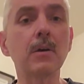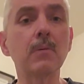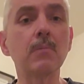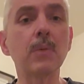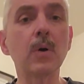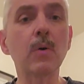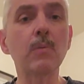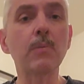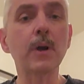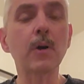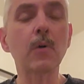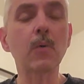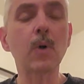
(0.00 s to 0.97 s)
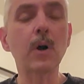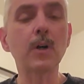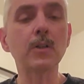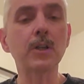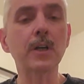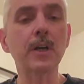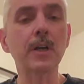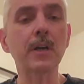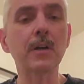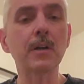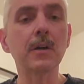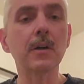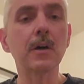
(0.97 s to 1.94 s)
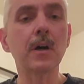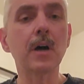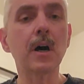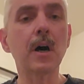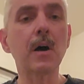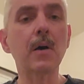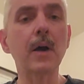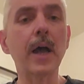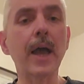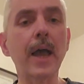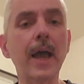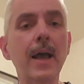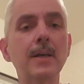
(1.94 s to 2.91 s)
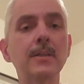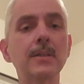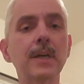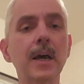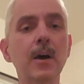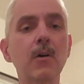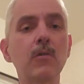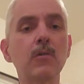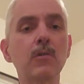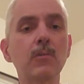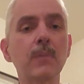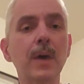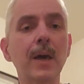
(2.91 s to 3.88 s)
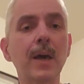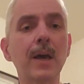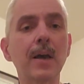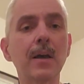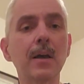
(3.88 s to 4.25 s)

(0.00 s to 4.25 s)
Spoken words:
bone marrow washing has helped me